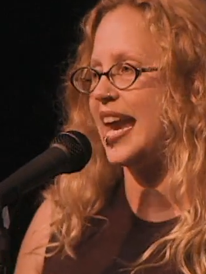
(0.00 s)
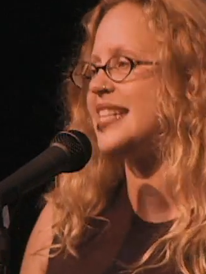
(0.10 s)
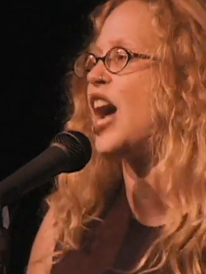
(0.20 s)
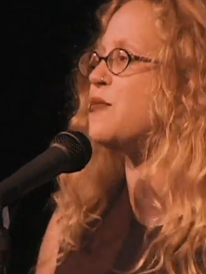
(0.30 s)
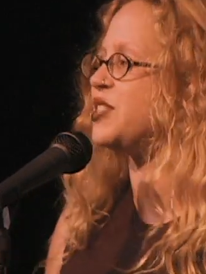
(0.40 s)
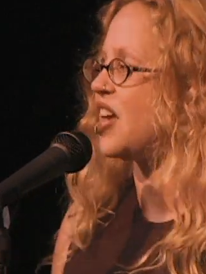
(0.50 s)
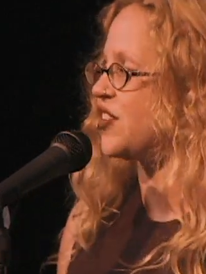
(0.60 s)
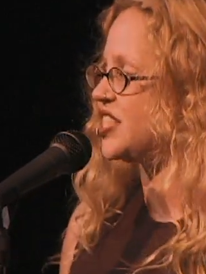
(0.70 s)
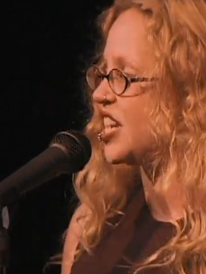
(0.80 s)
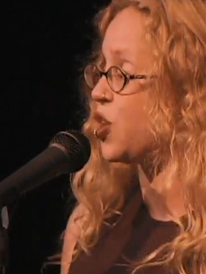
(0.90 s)
day, times
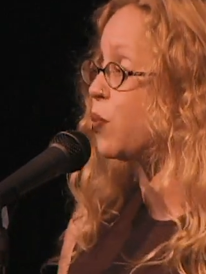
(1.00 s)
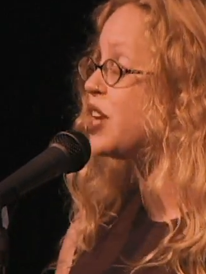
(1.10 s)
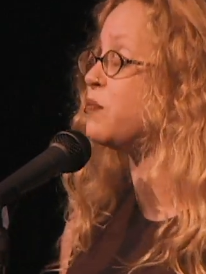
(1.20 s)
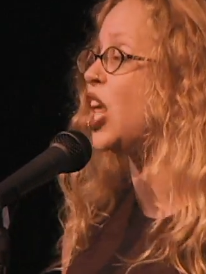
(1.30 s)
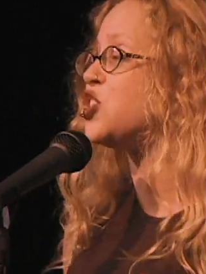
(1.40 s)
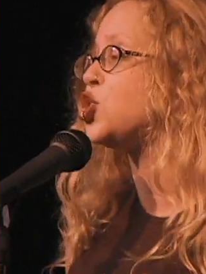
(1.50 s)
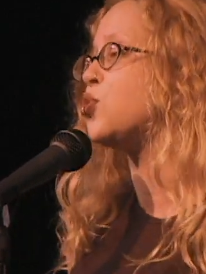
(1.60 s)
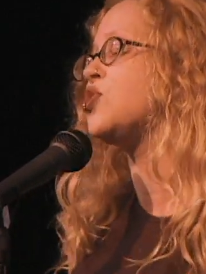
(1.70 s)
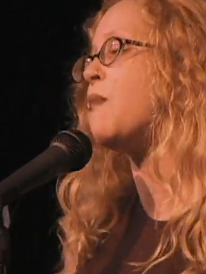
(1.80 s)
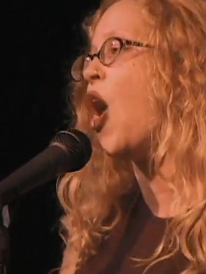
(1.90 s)
seven days a week, plus
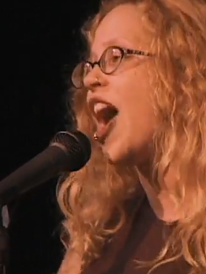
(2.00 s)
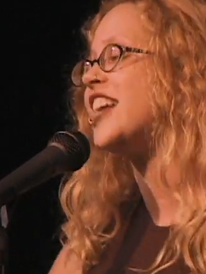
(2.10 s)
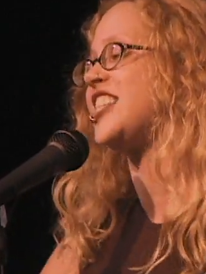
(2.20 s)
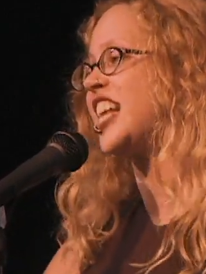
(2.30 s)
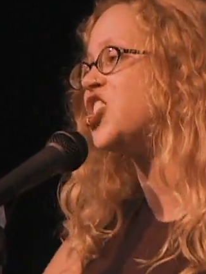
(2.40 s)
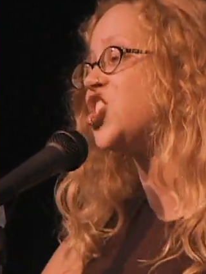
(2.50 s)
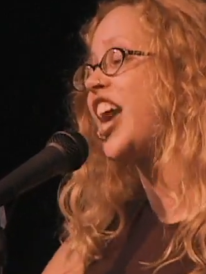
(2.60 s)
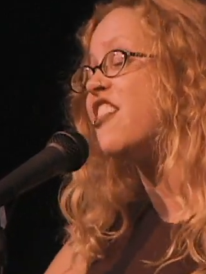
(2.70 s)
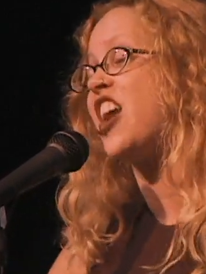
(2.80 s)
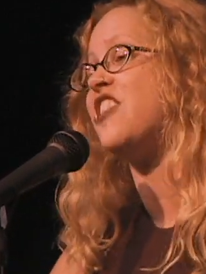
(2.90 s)
two small hands clenched
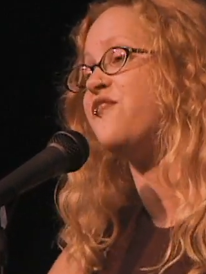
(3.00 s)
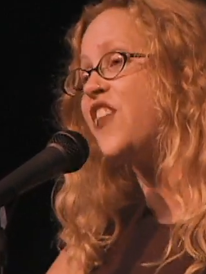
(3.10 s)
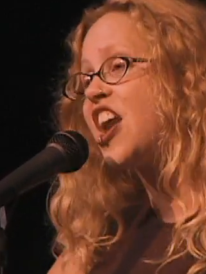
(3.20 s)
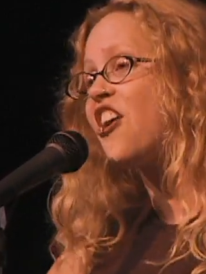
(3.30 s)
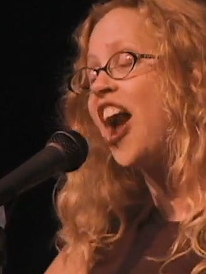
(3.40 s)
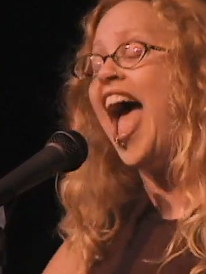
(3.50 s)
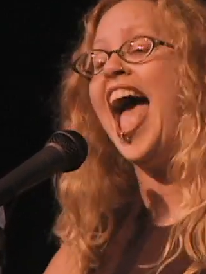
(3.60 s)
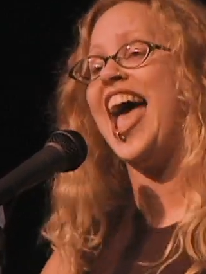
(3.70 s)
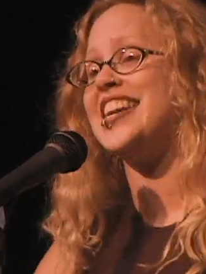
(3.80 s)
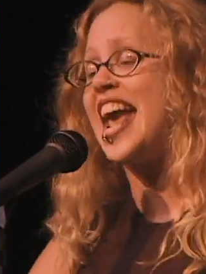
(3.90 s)
together in fear
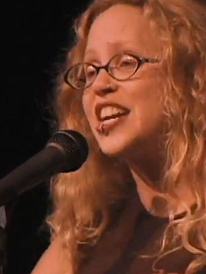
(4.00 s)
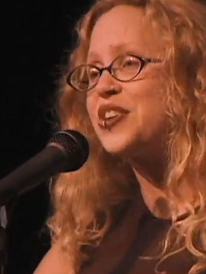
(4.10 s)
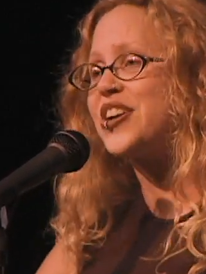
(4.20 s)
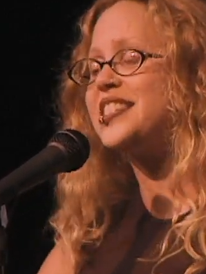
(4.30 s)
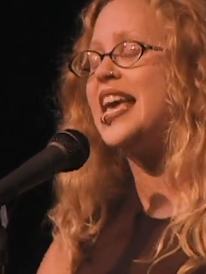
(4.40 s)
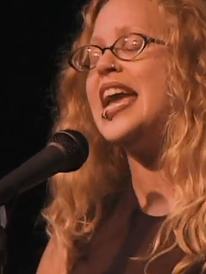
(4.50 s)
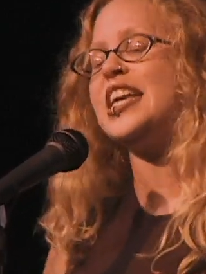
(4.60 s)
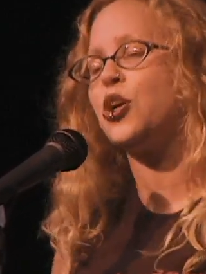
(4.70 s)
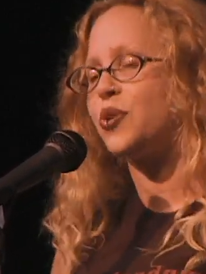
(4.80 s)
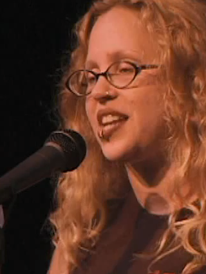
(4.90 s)
and
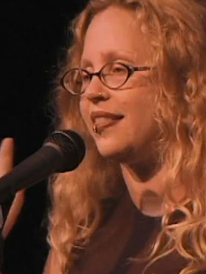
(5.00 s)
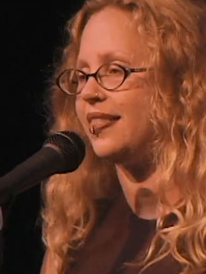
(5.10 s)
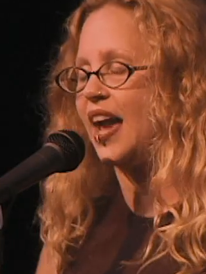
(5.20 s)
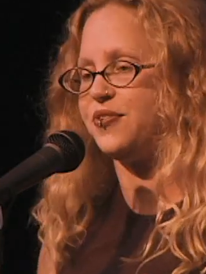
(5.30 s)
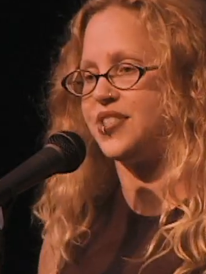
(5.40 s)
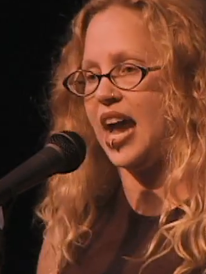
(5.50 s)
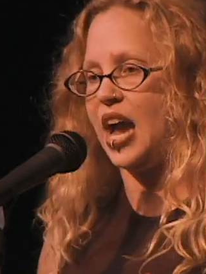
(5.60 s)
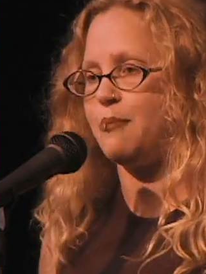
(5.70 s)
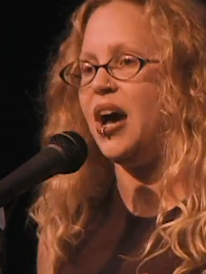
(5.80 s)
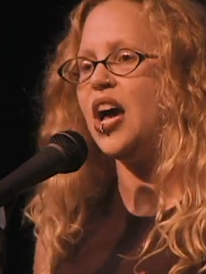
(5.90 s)
ignorance equals a
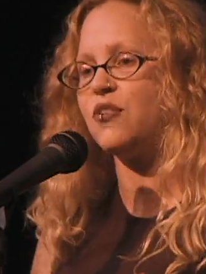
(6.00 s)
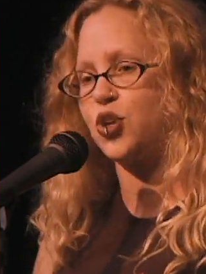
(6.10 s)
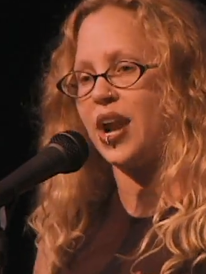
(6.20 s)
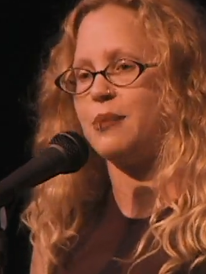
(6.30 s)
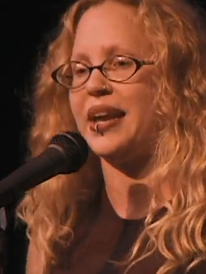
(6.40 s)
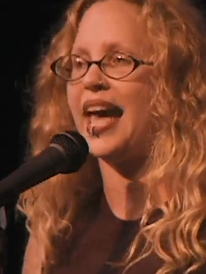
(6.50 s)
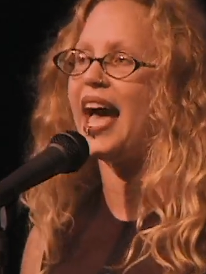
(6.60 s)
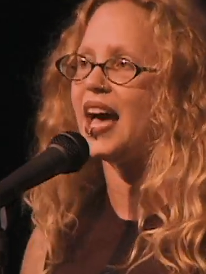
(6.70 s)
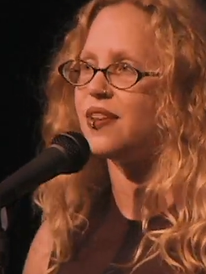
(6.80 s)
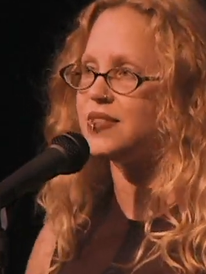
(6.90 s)
lifetime of trying to make
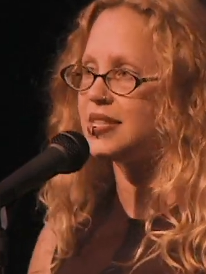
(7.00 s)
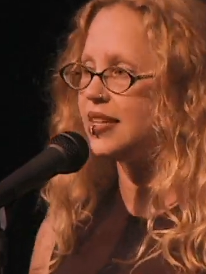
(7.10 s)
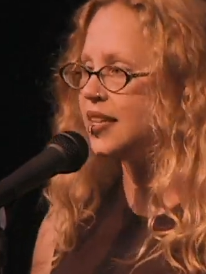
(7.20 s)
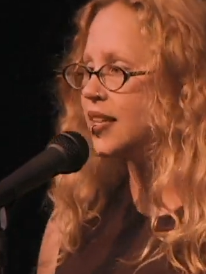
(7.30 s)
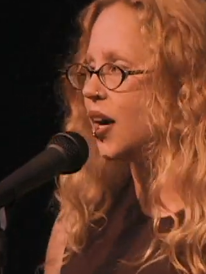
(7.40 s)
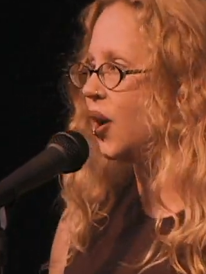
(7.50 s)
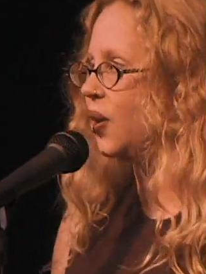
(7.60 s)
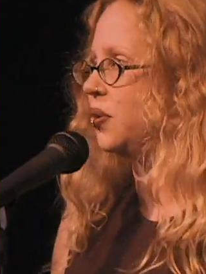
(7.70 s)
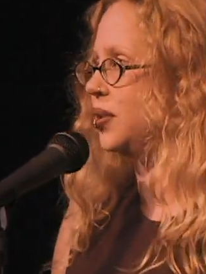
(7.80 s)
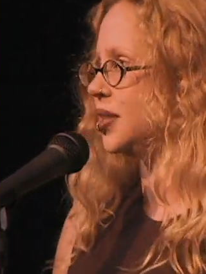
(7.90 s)
halves a
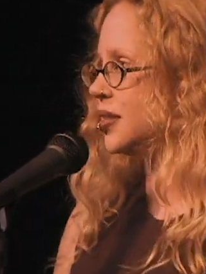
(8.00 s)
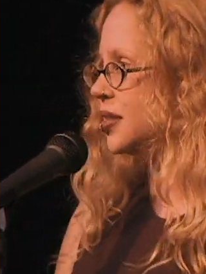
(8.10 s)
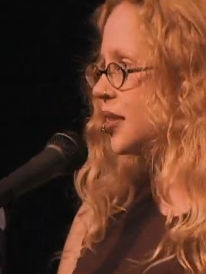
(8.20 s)
whole.